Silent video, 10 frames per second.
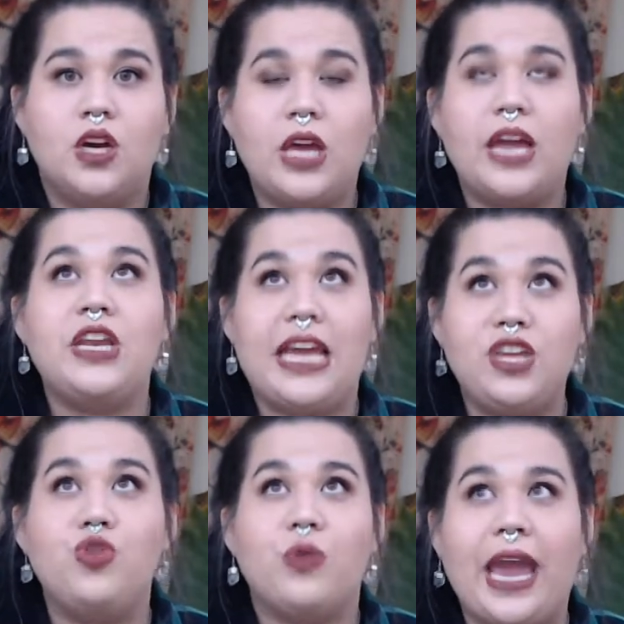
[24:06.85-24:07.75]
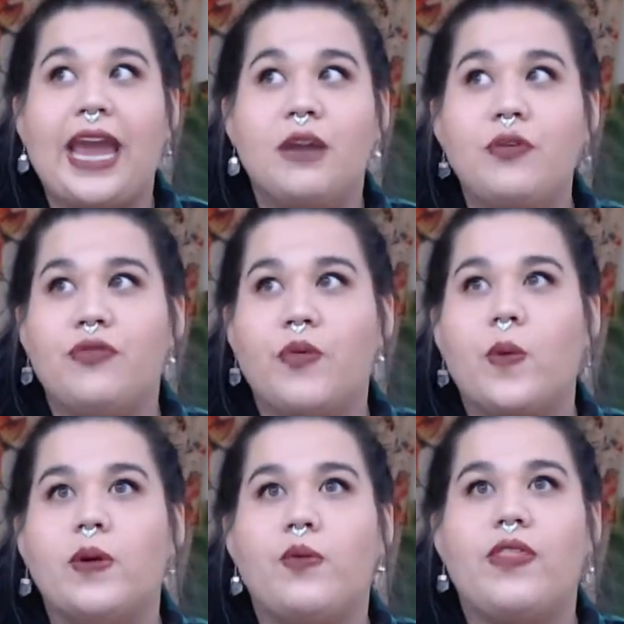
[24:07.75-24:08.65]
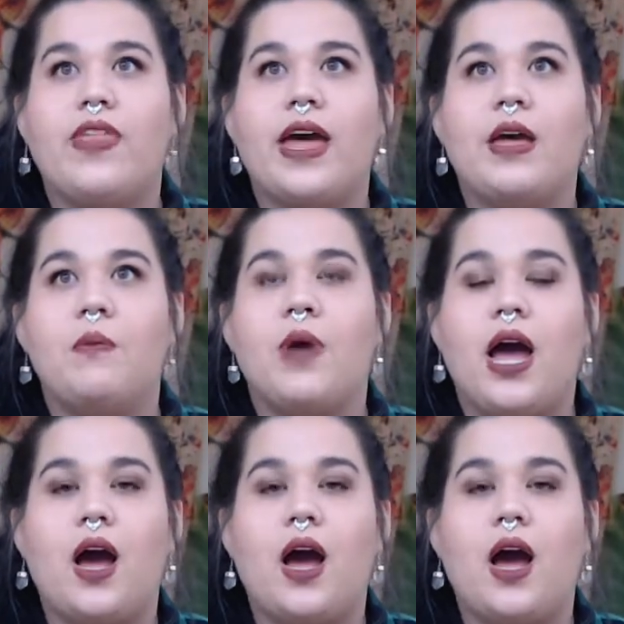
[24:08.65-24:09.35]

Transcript: And you can move forward with them